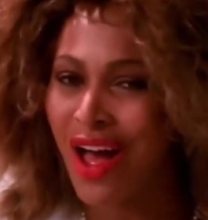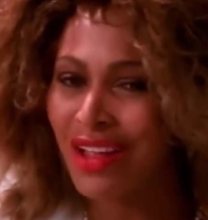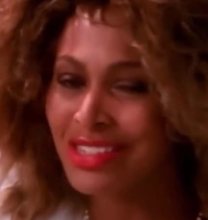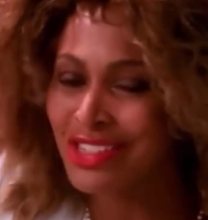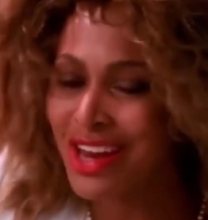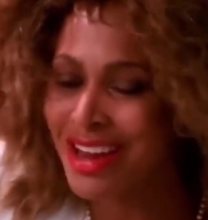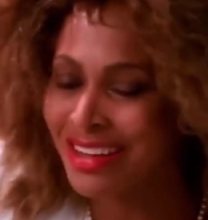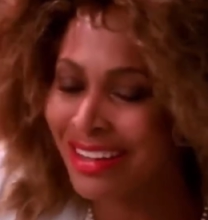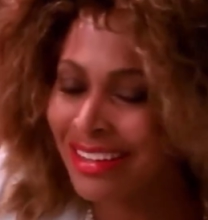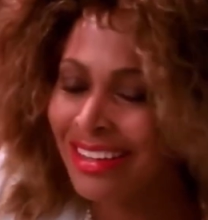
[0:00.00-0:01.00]
voice and
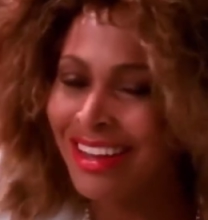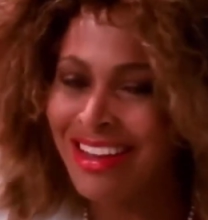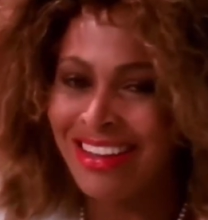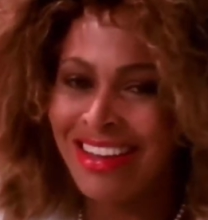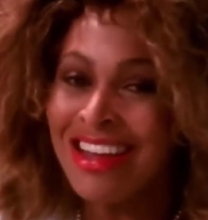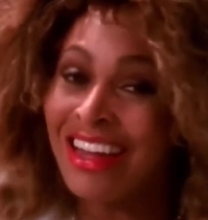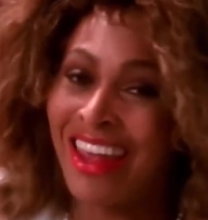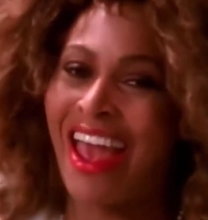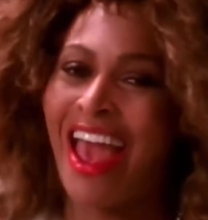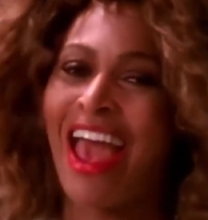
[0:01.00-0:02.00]
mesmerizing stage
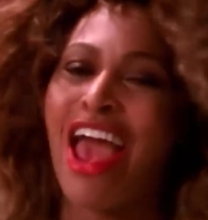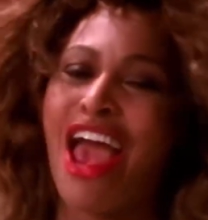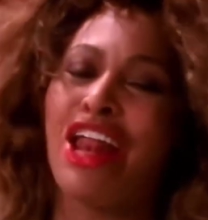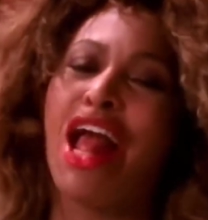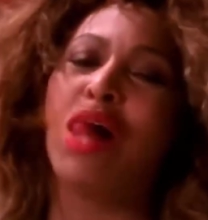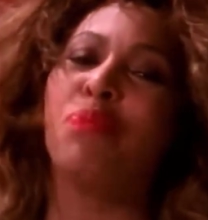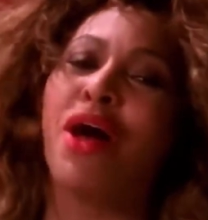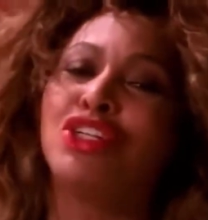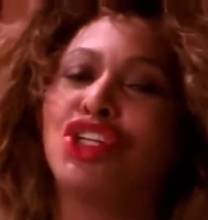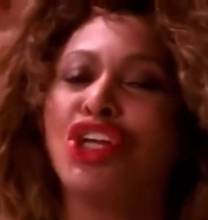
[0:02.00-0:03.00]
moves, has
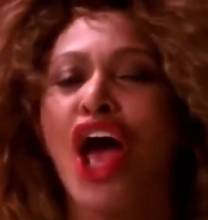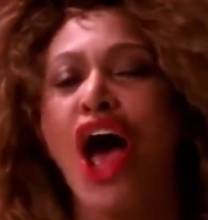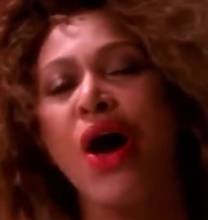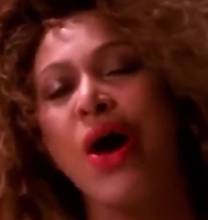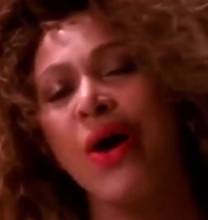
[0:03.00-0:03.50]
died at the age of